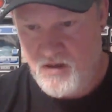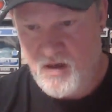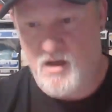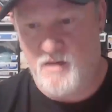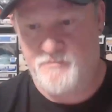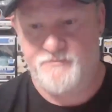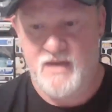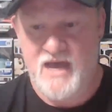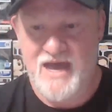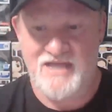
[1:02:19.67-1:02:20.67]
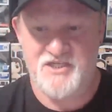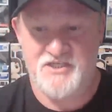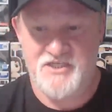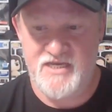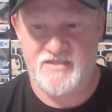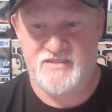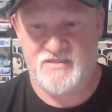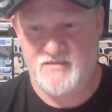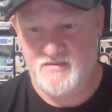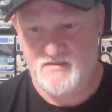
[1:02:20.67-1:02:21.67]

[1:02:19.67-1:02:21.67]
Oh, hide your cheeks.